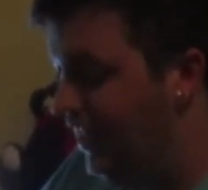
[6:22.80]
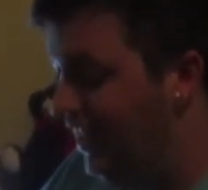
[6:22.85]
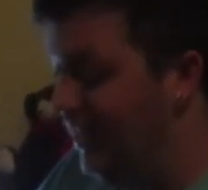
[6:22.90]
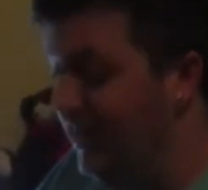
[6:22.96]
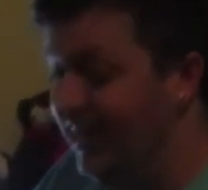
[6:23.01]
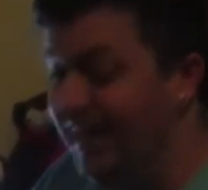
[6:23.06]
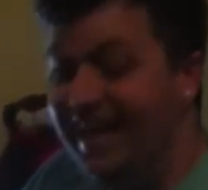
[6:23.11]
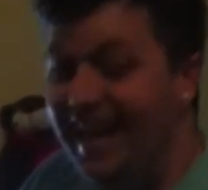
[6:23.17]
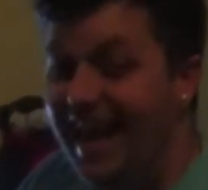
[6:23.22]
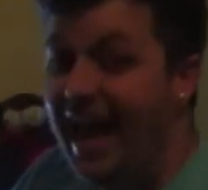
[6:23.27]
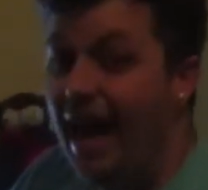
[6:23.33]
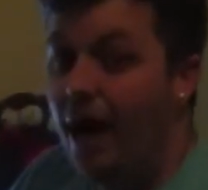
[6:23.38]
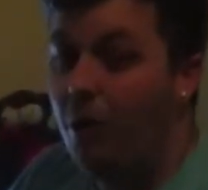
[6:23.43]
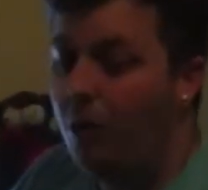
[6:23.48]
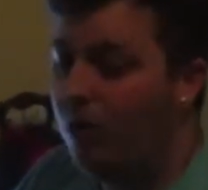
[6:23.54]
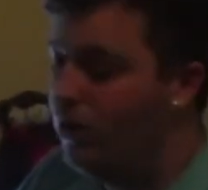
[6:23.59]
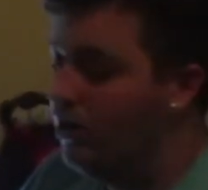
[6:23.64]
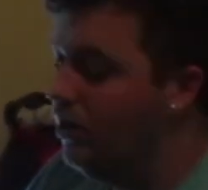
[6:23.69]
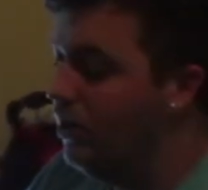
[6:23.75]
In an
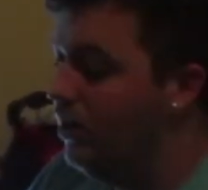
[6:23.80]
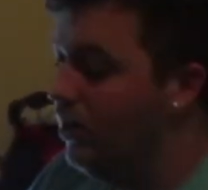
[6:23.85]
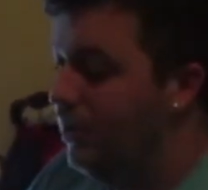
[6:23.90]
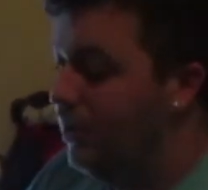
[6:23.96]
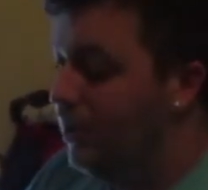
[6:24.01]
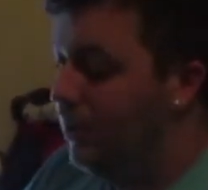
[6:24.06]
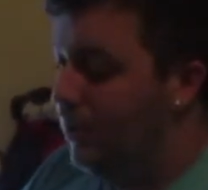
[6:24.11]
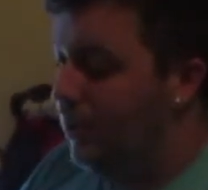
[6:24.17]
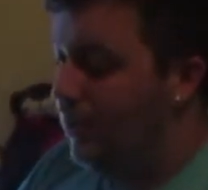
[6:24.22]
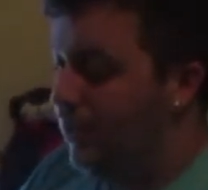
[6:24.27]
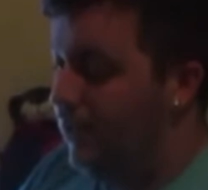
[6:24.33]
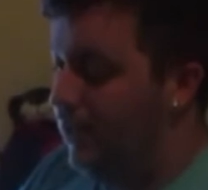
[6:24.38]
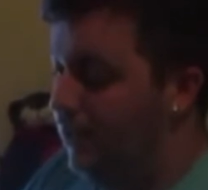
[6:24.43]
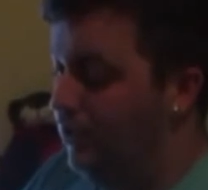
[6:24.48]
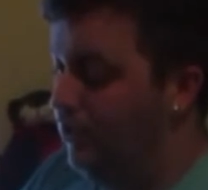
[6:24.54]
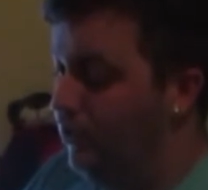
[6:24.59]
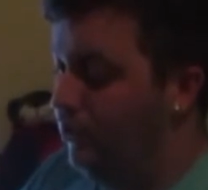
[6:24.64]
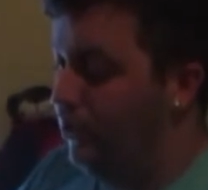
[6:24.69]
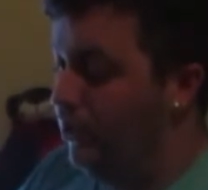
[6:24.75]
hour,
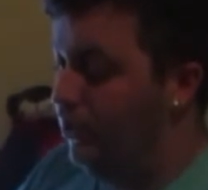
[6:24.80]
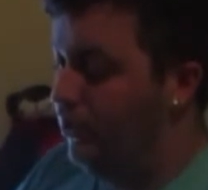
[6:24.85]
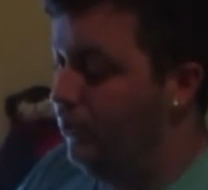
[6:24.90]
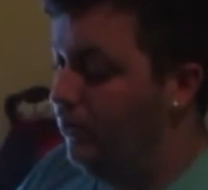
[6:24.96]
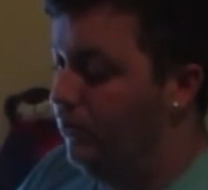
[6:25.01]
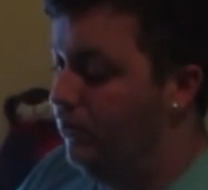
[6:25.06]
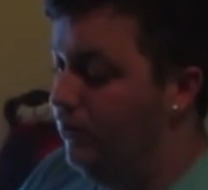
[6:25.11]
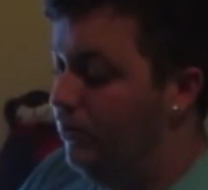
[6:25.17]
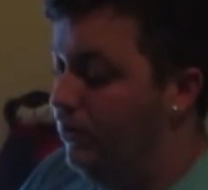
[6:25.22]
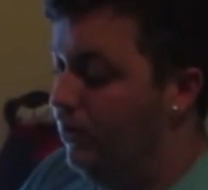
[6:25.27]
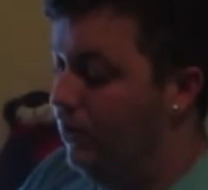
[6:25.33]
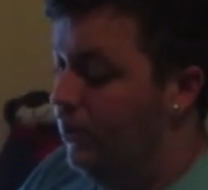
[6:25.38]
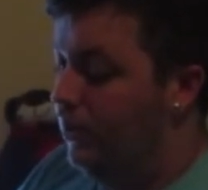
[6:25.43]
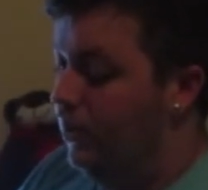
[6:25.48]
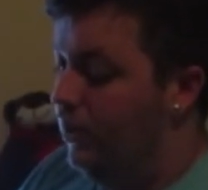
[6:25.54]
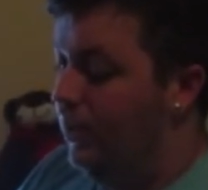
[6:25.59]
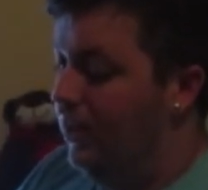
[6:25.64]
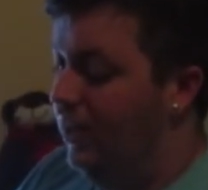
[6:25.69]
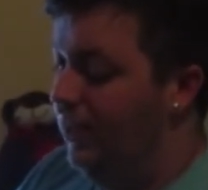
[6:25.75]
it'll go
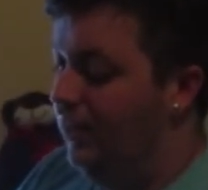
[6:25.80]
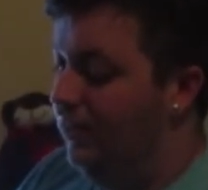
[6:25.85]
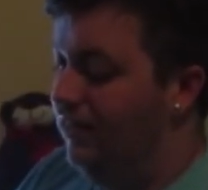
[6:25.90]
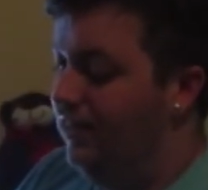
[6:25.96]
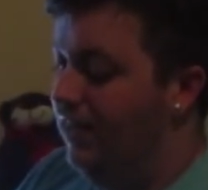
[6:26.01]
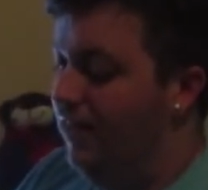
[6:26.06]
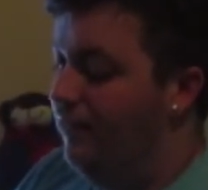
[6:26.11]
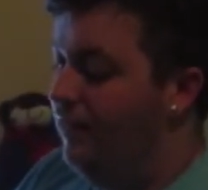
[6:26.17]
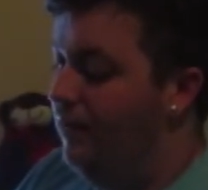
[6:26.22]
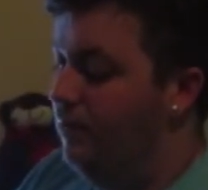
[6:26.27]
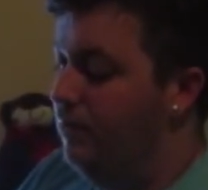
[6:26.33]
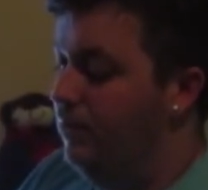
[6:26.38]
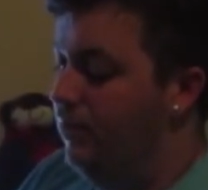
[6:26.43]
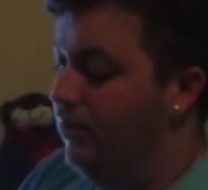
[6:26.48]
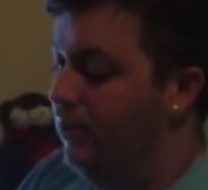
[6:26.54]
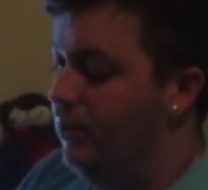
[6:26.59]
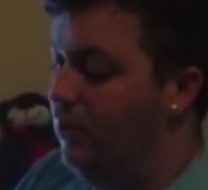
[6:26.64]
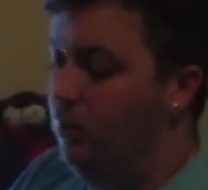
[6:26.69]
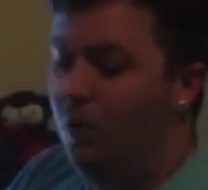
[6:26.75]
eleven
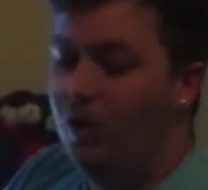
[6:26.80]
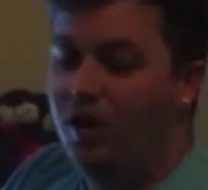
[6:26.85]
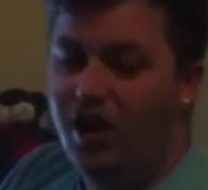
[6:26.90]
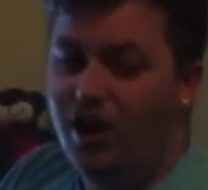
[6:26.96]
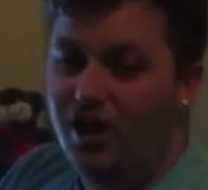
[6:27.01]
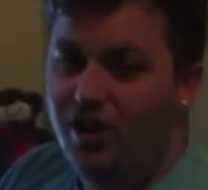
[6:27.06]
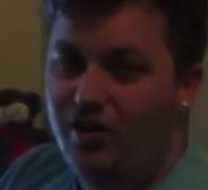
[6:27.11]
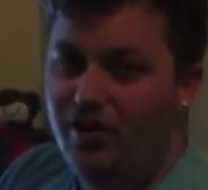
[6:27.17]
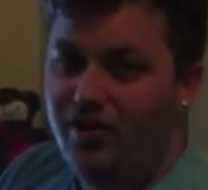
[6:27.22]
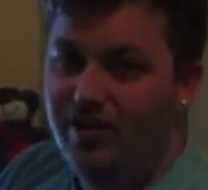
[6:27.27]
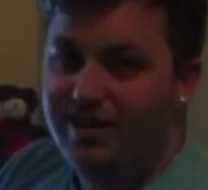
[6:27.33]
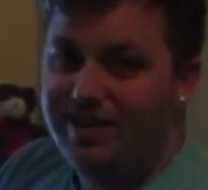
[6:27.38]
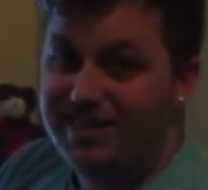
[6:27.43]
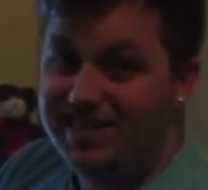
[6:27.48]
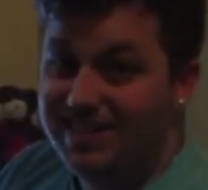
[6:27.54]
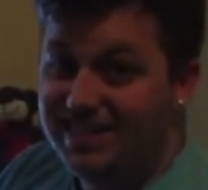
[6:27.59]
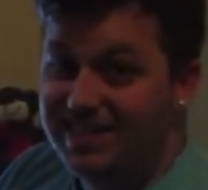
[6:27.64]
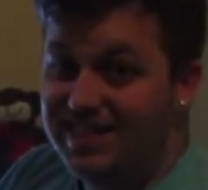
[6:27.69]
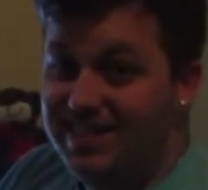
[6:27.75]
million one hundred and
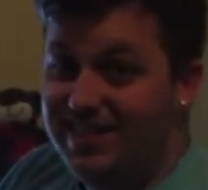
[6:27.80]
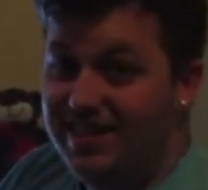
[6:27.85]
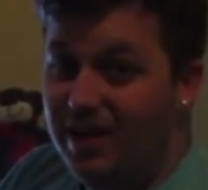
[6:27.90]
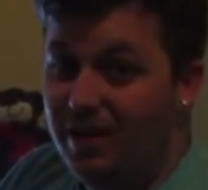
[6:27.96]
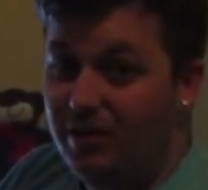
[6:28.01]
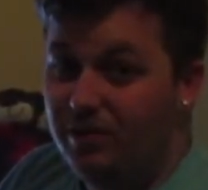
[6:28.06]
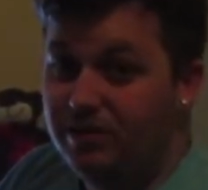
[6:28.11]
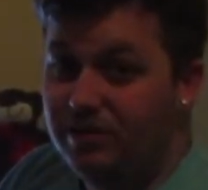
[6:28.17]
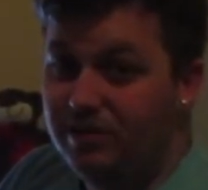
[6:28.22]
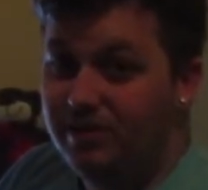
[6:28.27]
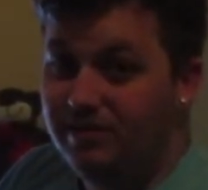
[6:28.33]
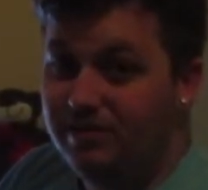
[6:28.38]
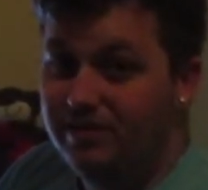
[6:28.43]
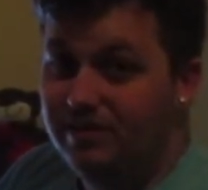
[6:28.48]
sixty thousand